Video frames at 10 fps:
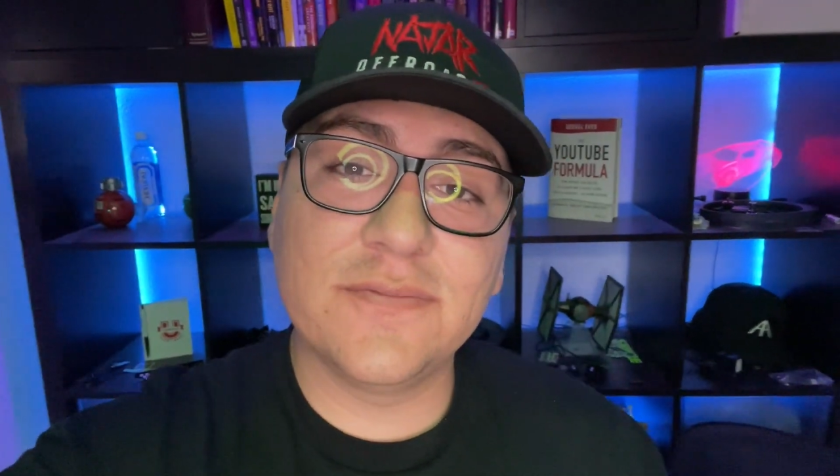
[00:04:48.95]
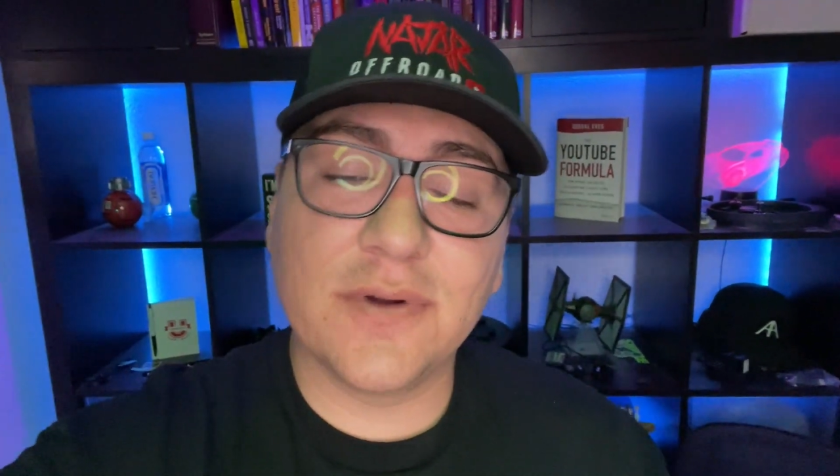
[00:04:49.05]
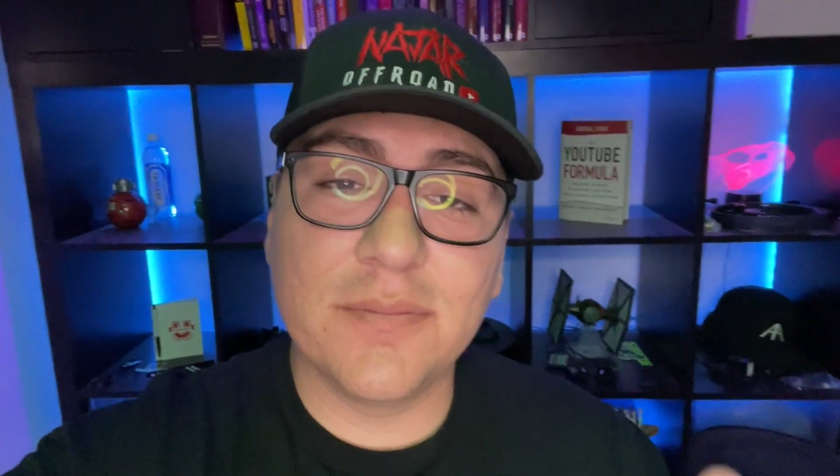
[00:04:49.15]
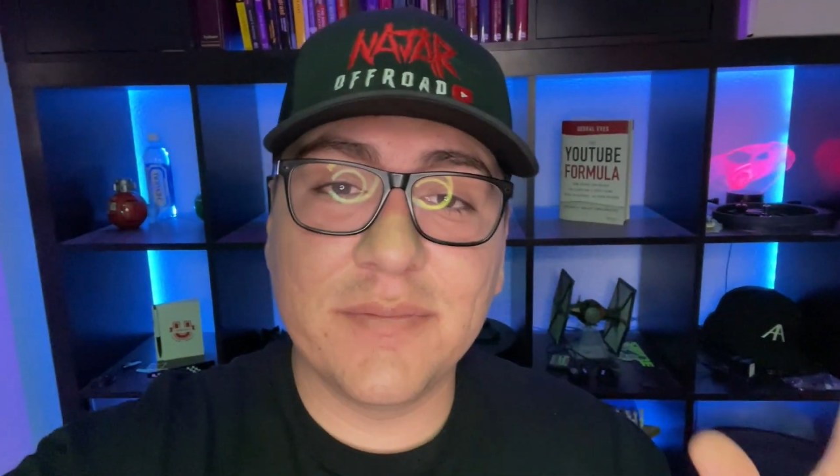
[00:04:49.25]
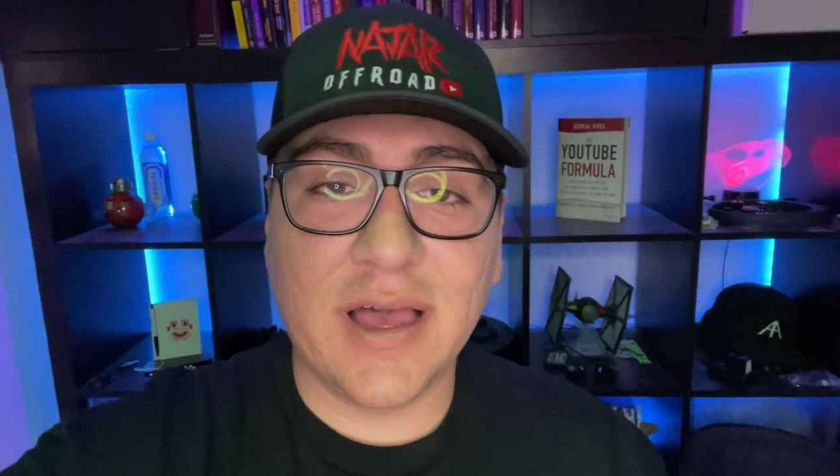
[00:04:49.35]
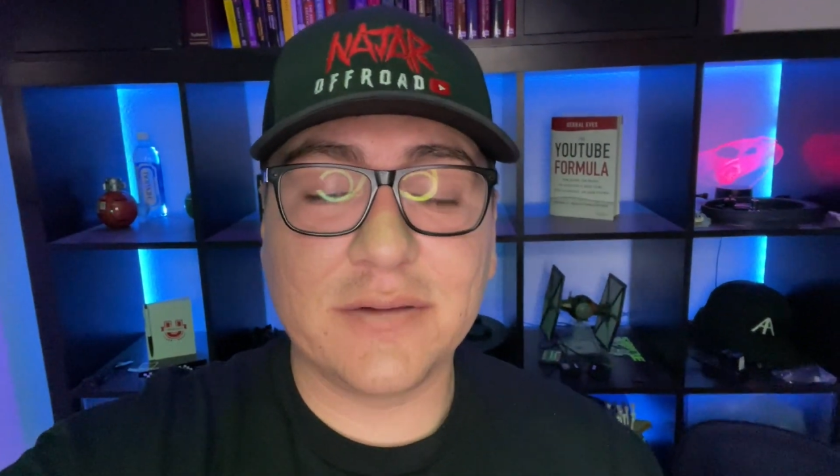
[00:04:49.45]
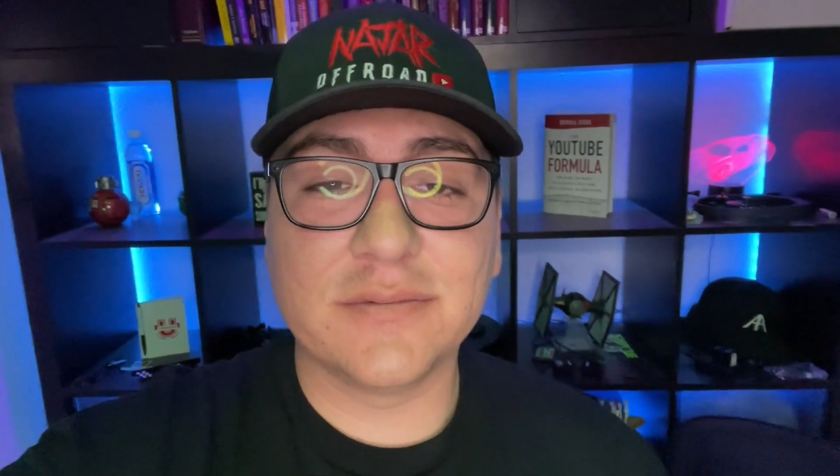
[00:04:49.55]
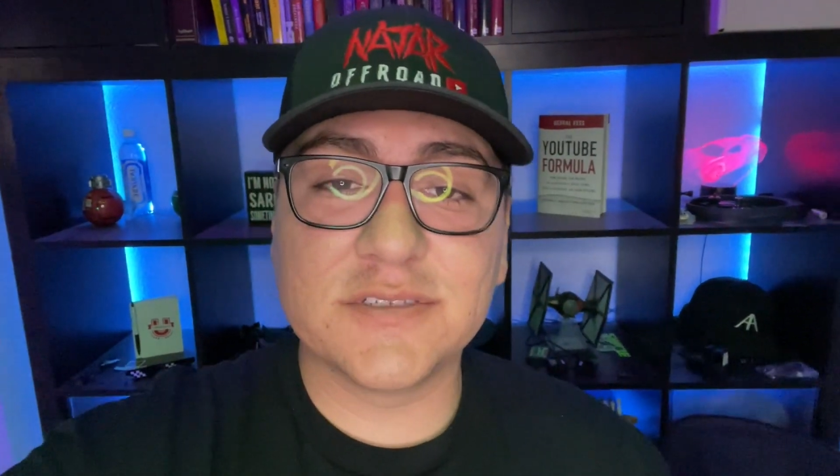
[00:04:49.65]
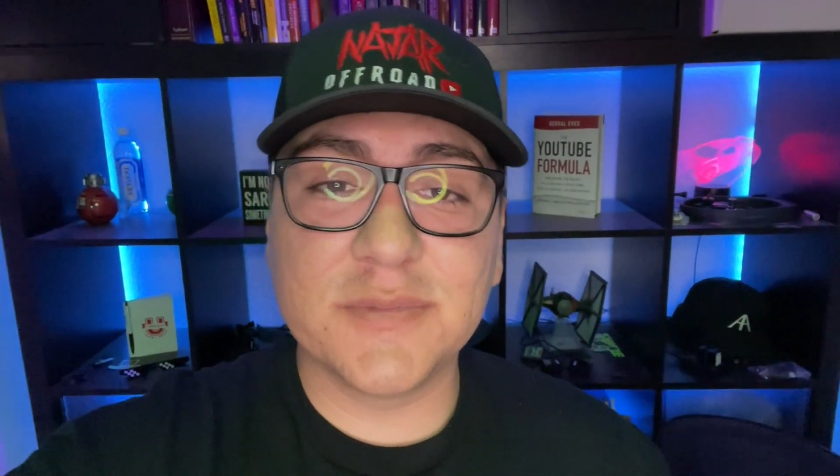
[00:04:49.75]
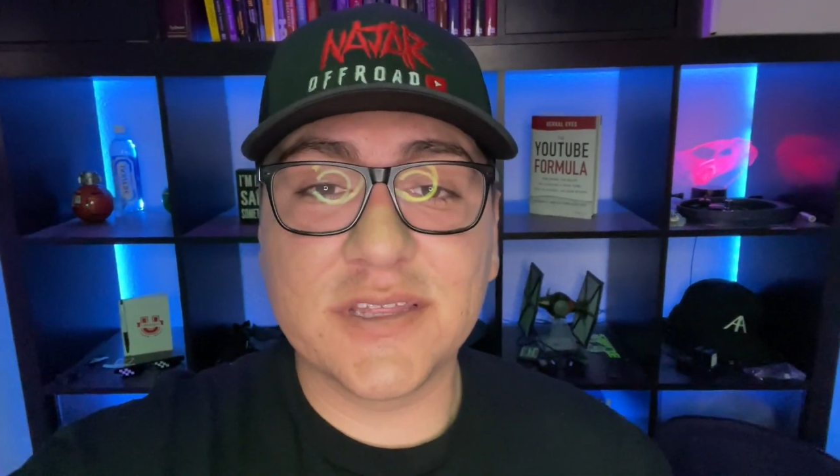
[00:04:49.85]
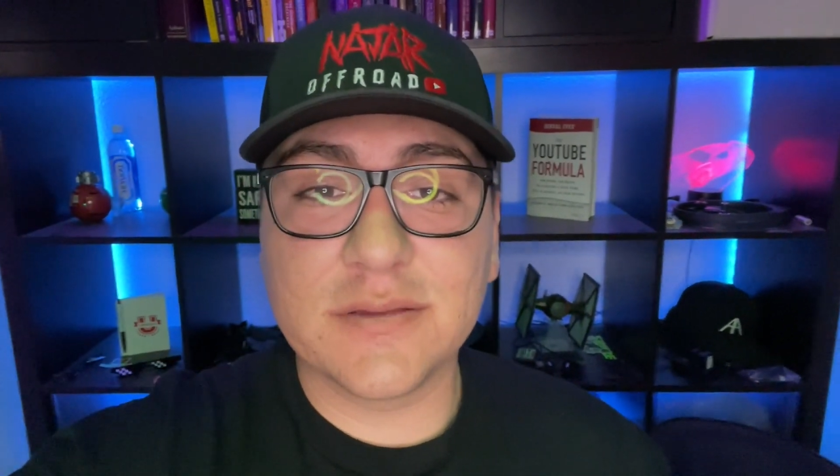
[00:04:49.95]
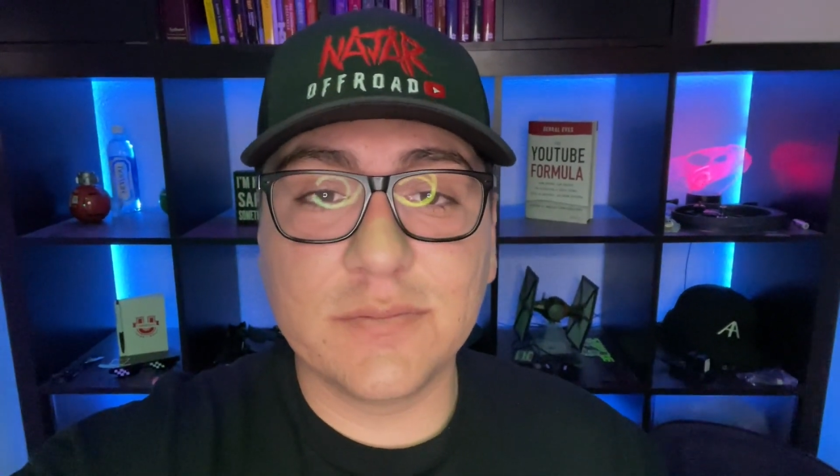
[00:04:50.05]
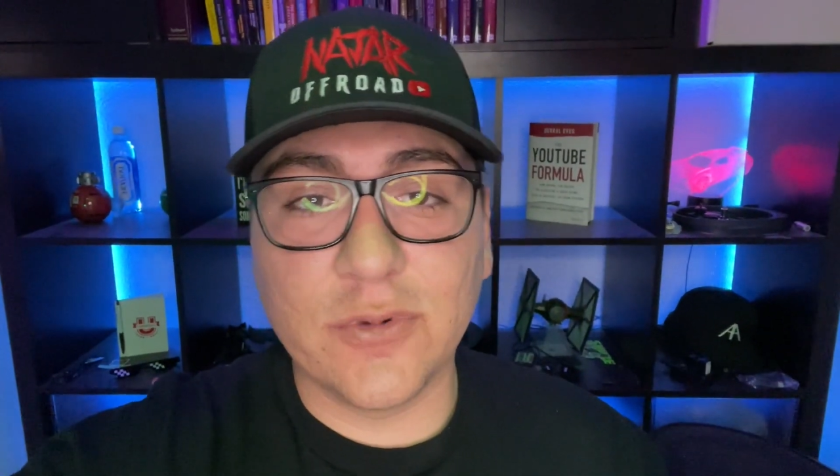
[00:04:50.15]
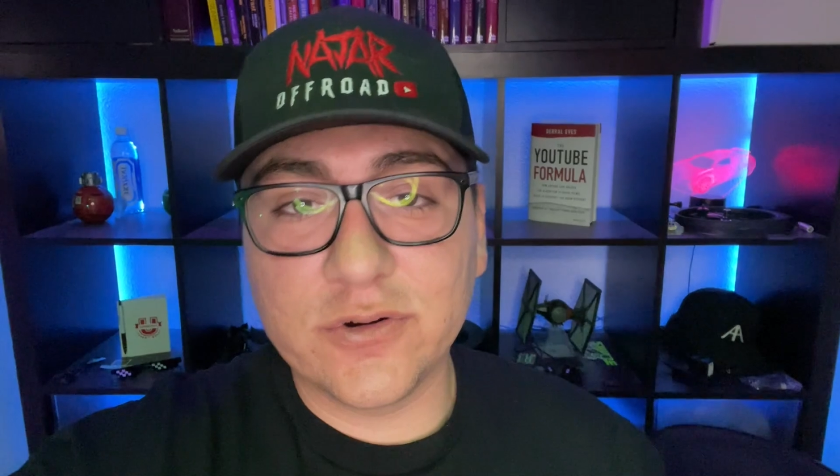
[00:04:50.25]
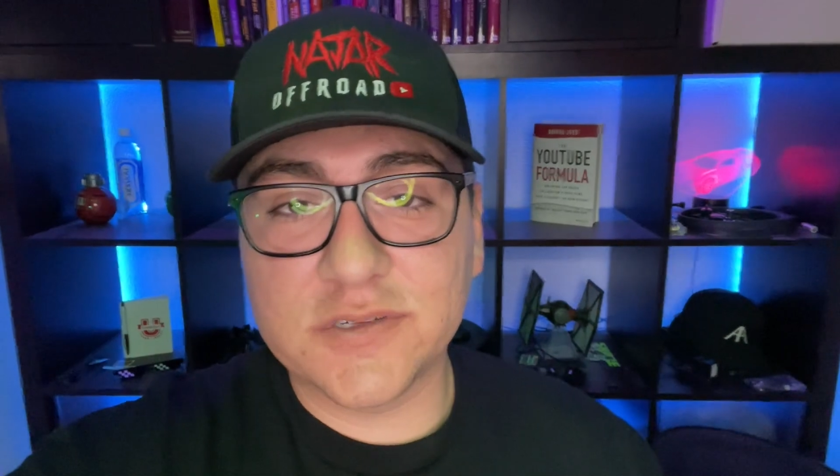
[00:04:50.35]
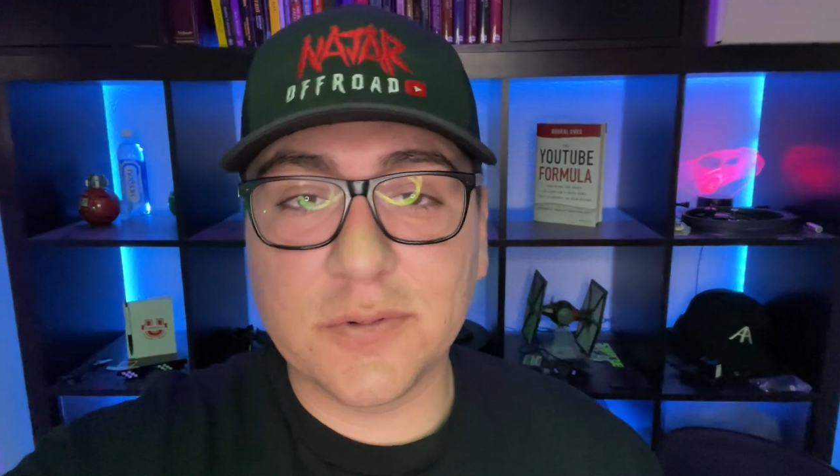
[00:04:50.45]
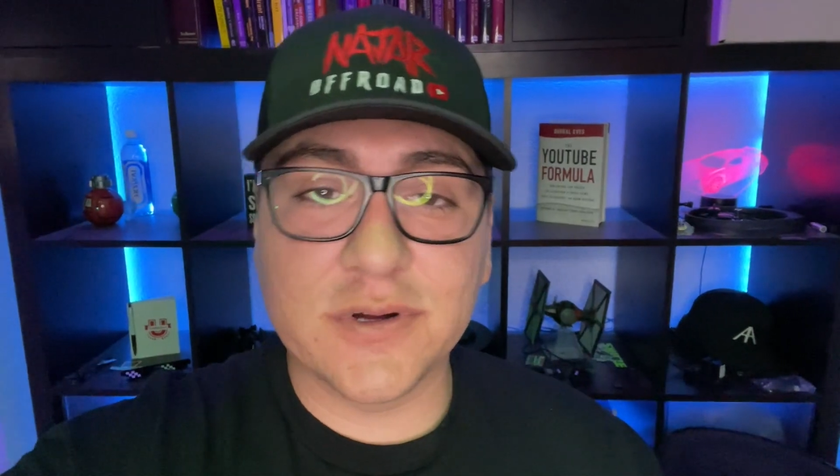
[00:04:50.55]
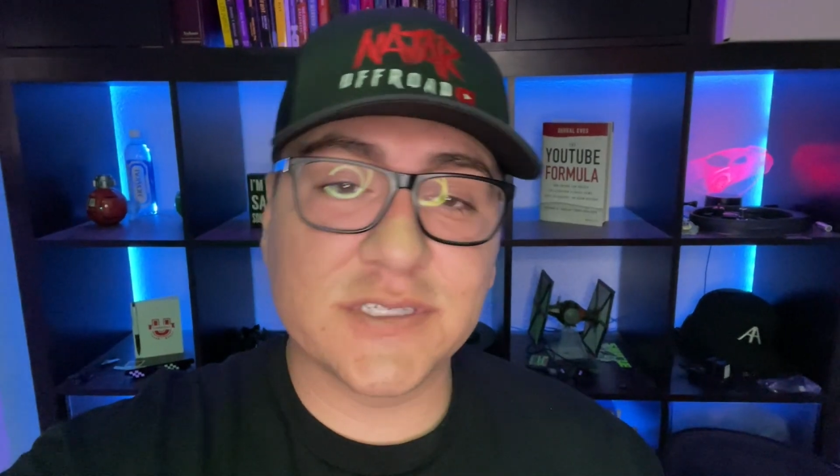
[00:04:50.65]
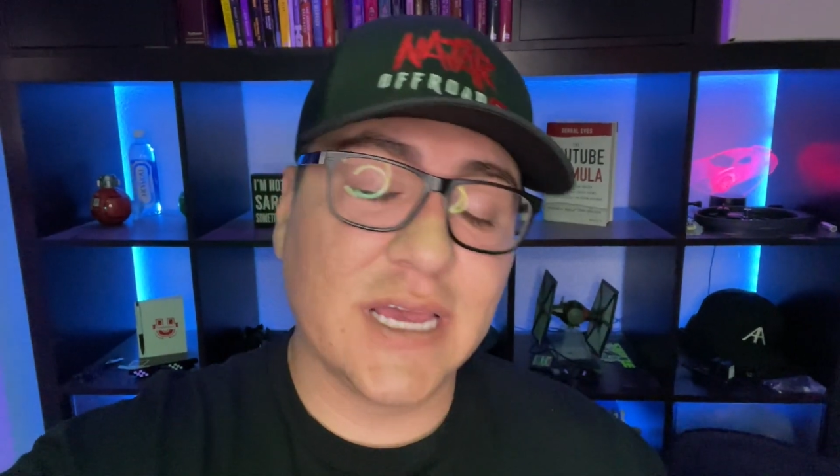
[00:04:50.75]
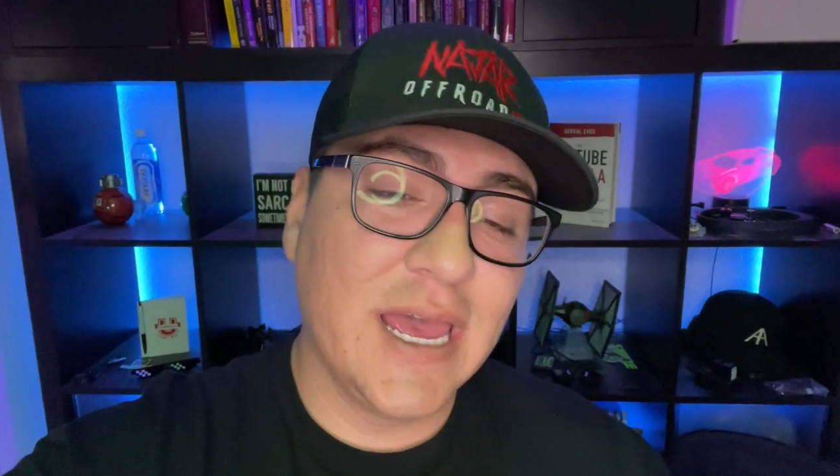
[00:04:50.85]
from Malcolm Smith Motorsports,